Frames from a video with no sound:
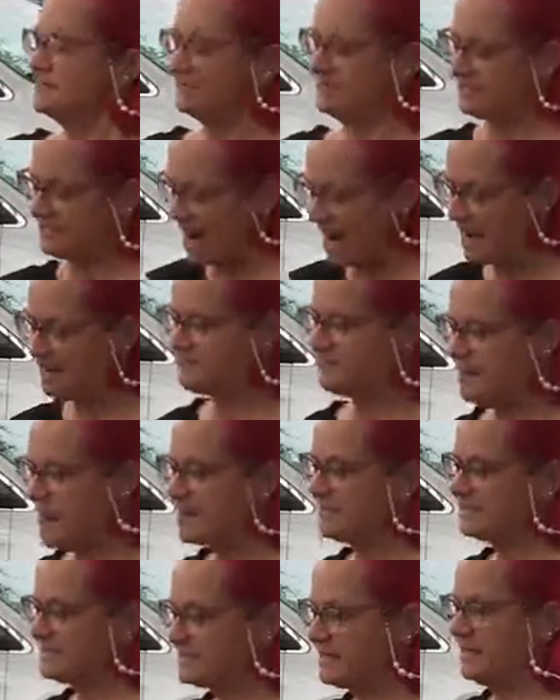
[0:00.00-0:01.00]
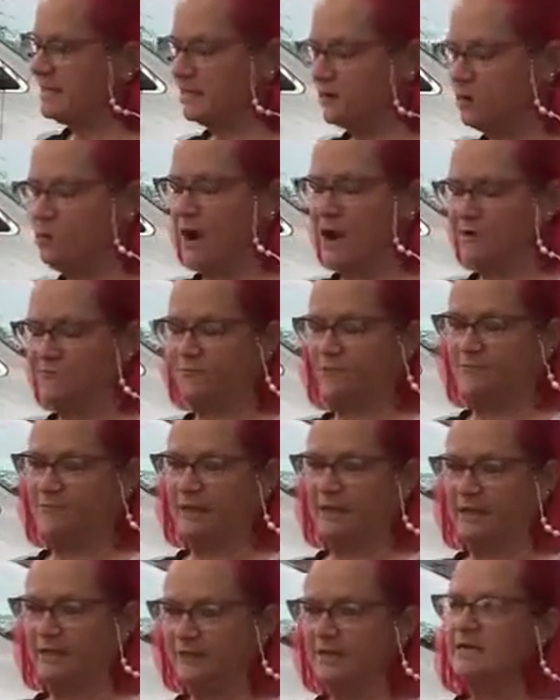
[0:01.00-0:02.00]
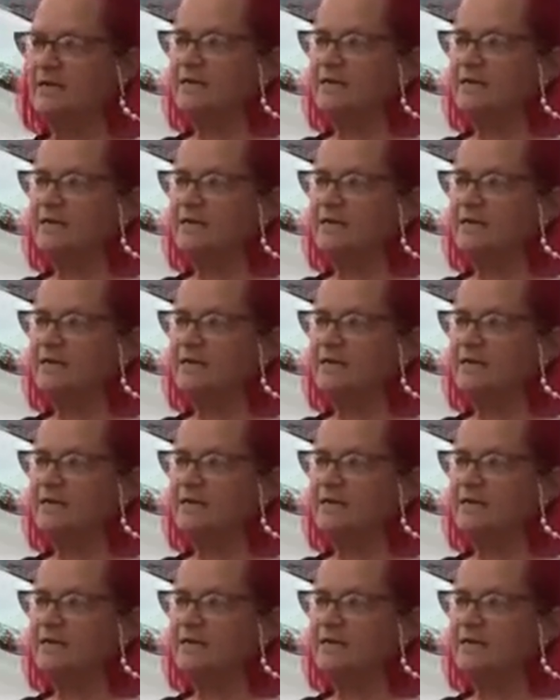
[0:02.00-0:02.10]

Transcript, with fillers: to take my sin away from me.